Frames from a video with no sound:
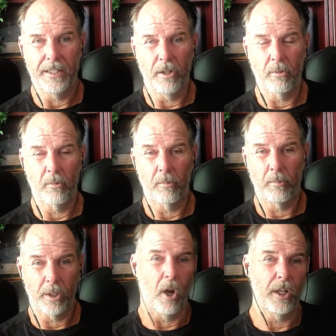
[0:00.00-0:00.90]
you know,
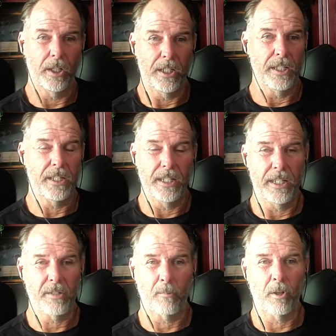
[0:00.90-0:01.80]
regardless, and
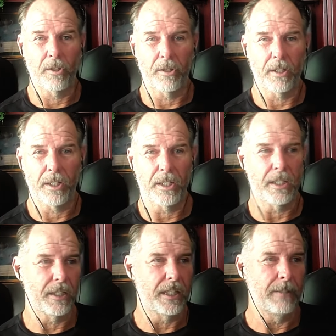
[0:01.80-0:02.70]
it's worth
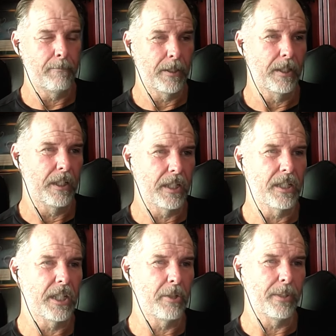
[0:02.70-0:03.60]

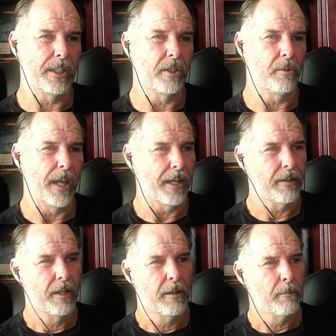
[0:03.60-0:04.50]
continuing to do that.
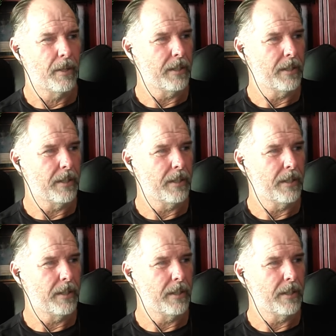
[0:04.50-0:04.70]
But